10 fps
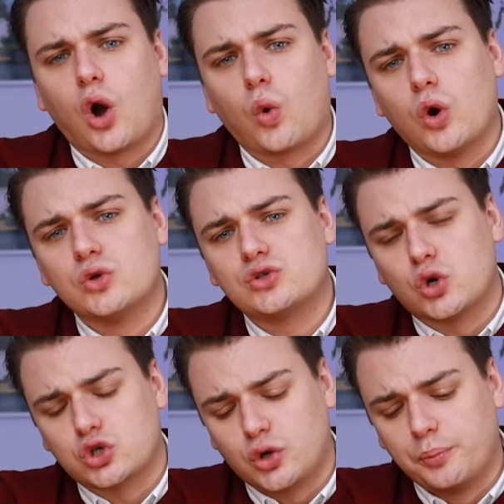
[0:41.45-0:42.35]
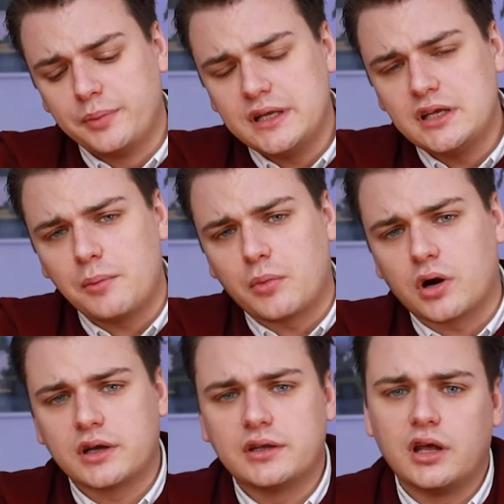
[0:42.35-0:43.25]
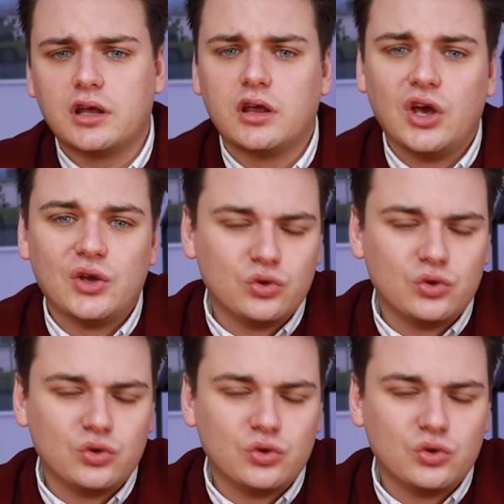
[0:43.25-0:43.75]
around social media marketing,